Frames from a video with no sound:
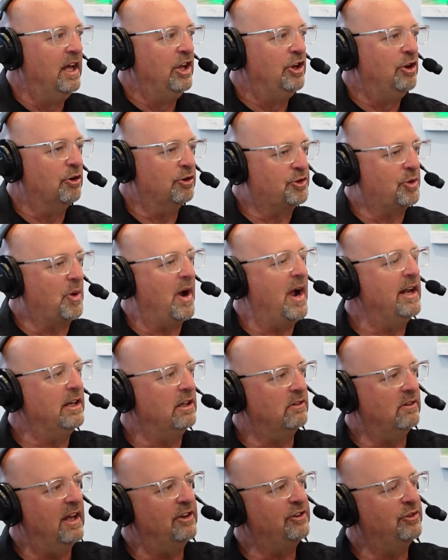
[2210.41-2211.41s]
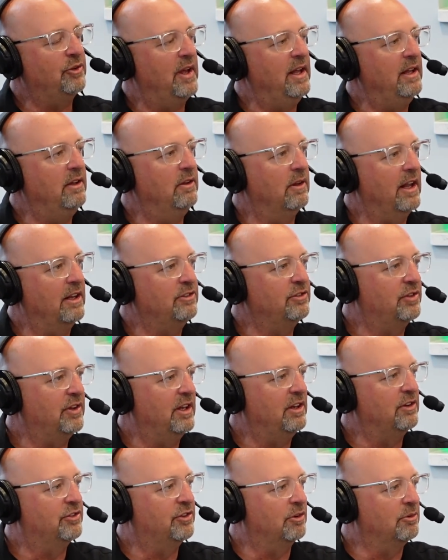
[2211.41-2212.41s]
You're trying to
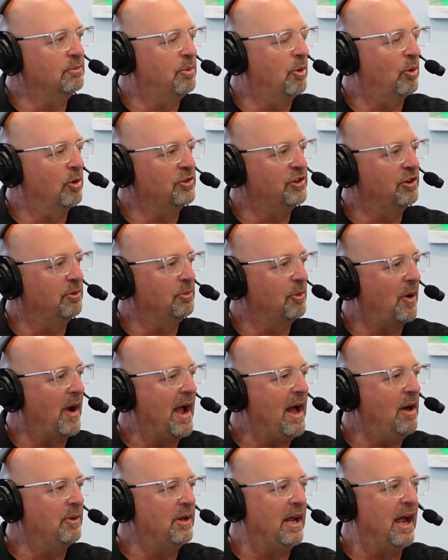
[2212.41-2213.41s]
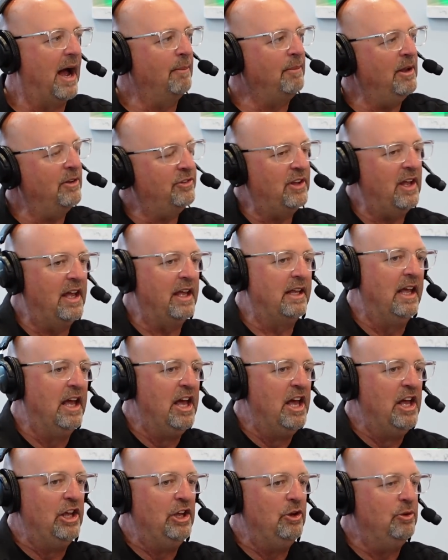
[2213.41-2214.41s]
legislate a certain portion of morality. I'm not saying
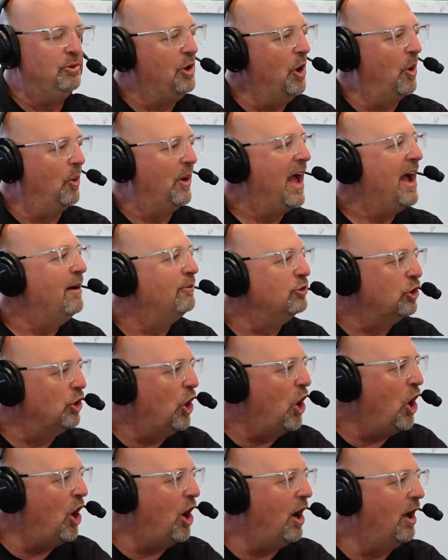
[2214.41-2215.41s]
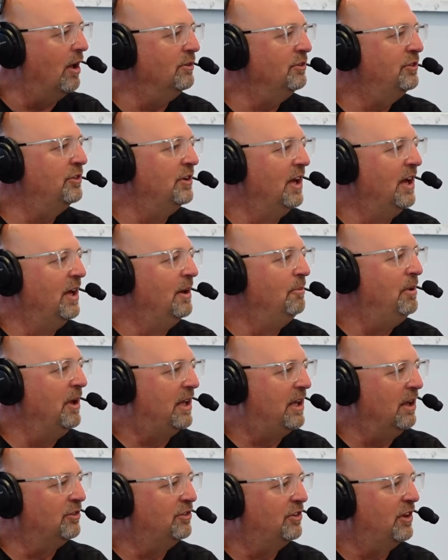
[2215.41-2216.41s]
you don't have laws
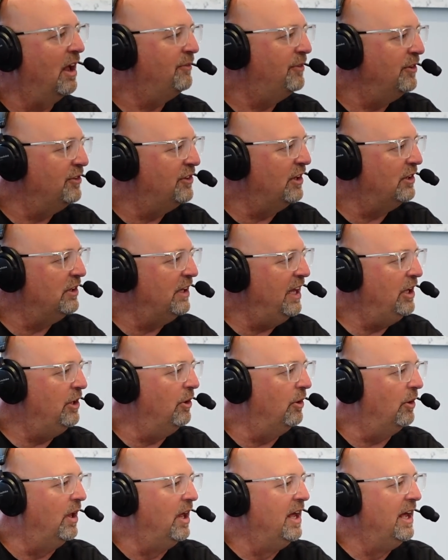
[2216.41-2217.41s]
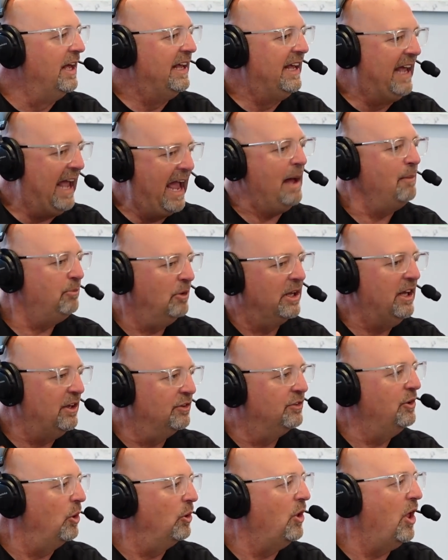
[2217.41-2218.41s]
because stuff is illegal. Gambling
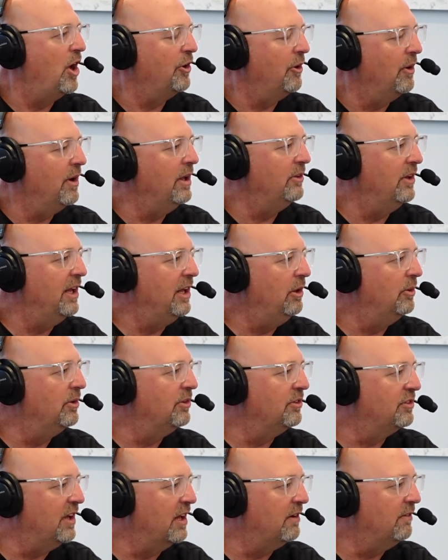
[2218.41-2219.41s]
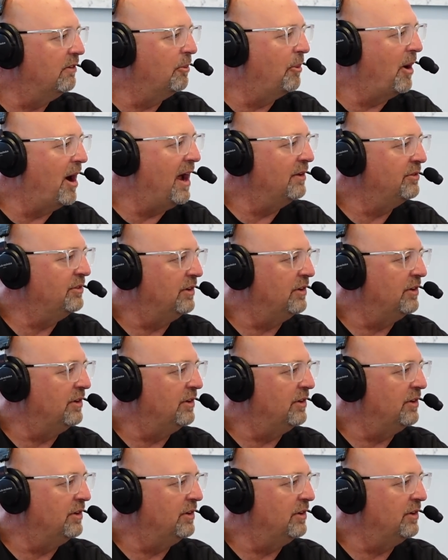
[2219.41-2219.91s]
is no longer illegal in the state of Nebraska.